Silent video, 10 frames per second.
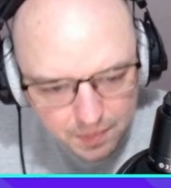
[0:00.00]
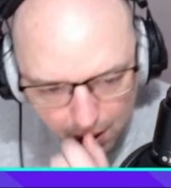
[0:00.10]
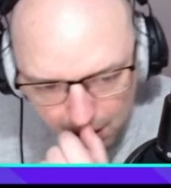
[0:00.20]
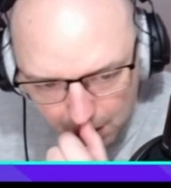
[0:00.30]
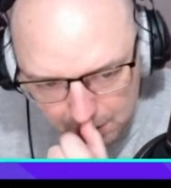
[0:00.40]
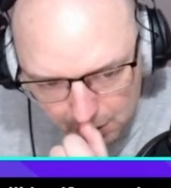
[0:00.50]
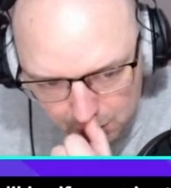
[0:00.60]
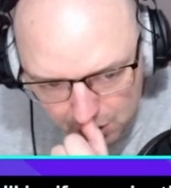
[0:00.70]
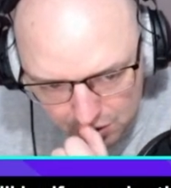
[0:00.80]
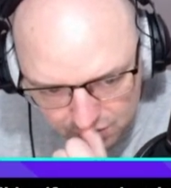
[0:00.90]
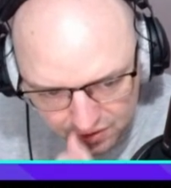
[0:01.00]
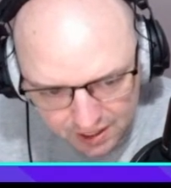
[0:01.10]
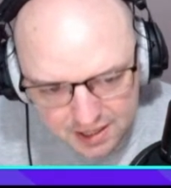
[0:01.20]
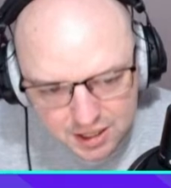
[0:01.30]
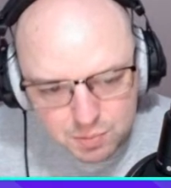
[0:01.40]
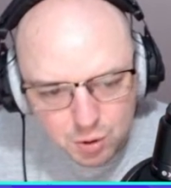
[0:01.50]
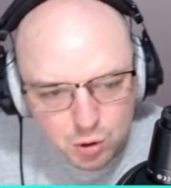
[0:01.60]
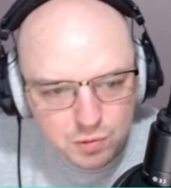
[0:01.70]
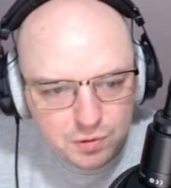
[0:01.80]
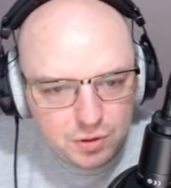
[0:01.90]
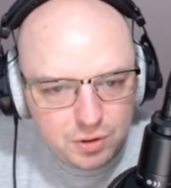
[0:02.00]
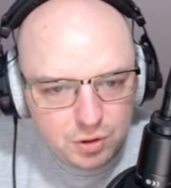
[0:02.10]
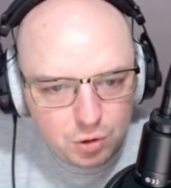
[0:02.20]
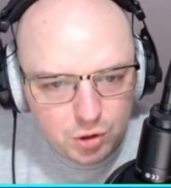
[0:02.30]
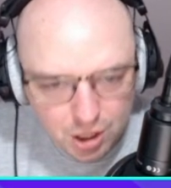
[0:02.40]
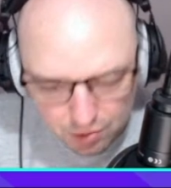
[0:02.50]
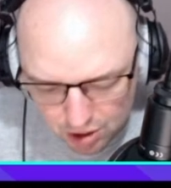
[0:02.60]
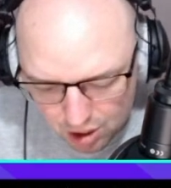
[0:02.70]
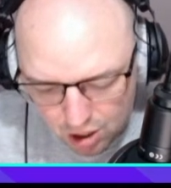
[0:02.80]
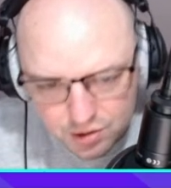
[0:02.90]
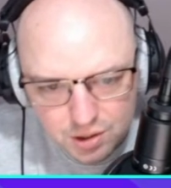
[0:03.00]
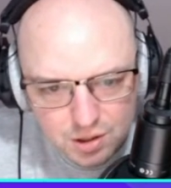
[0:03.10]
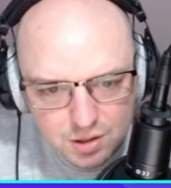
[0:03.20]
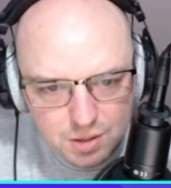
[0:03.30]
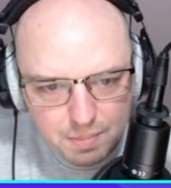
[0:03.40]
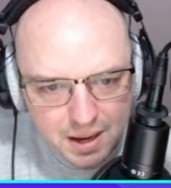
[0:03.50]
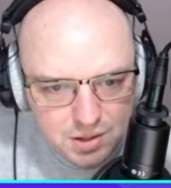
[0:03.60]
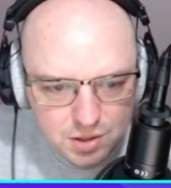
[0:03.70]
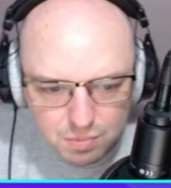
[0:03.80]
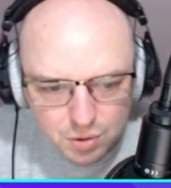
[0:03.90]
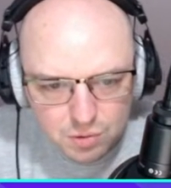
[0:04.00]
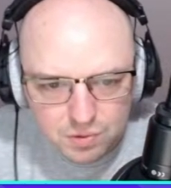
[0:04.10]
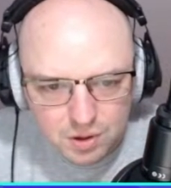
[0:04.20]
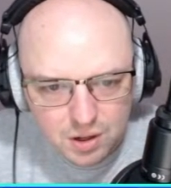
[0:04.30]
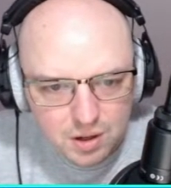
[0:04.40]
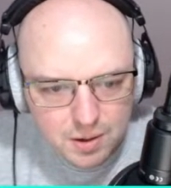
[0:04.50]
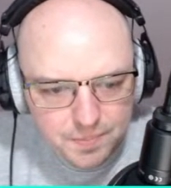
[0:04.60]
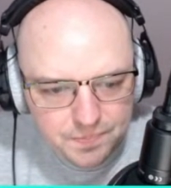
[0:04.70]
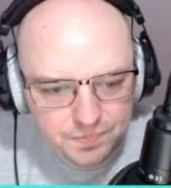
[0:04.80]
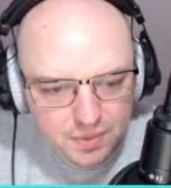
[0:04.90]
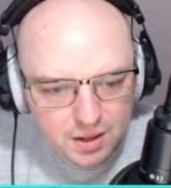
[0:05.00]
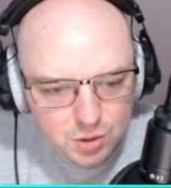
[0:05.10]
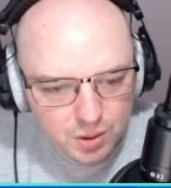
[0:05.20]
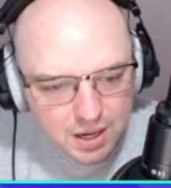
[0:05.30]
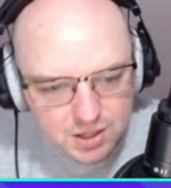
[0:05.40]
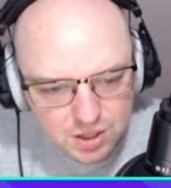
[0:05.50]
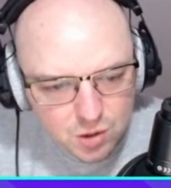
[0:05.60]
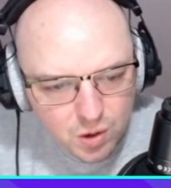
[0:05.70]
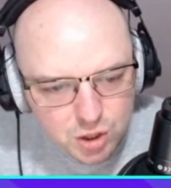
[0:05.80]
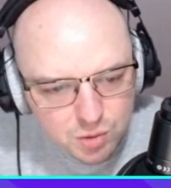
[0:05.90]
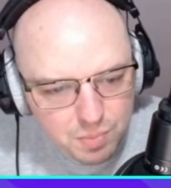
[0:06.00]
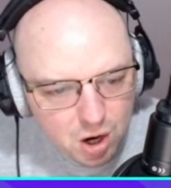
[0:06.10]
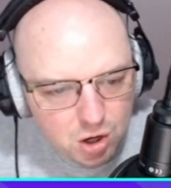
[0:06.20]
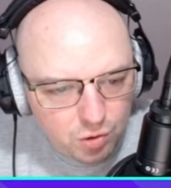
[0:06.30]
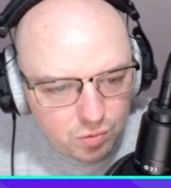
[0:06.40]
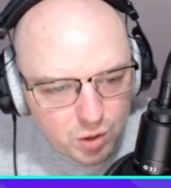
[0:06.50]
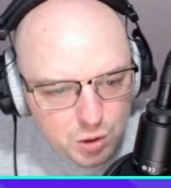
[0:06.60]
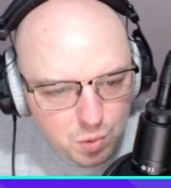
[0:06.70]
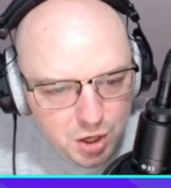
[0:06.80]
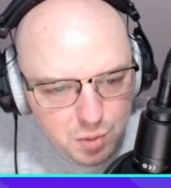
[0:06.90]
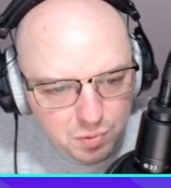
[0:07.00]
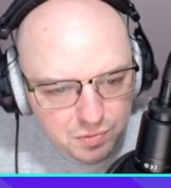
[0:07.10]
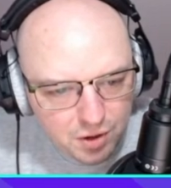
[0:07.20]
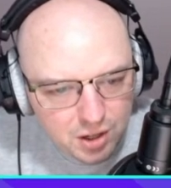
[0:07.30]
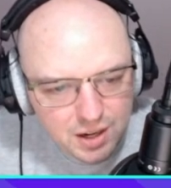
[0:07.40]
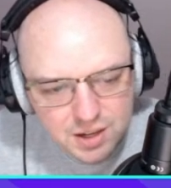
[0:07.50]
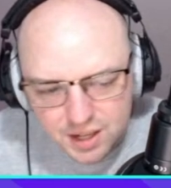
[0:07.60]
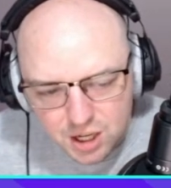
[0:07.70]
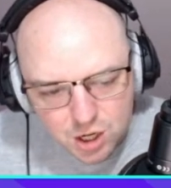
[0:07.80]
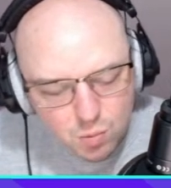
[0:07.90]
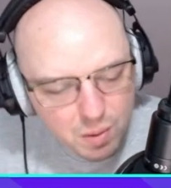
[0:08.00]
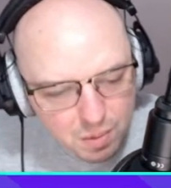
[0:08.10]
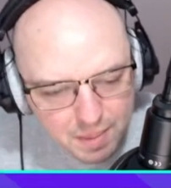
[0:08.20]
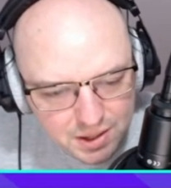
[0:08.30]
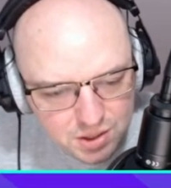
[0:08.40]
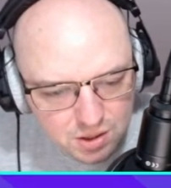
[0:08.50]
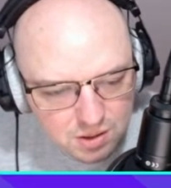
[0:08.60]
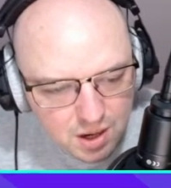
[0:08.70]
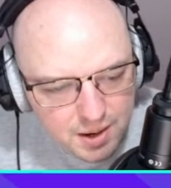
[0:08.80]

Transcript: I like the Odegaard to Fernandes move or the Odegaard to Maddison move. So I guess it's a question mark on which one you prefer. Let's say that you went with Maddison.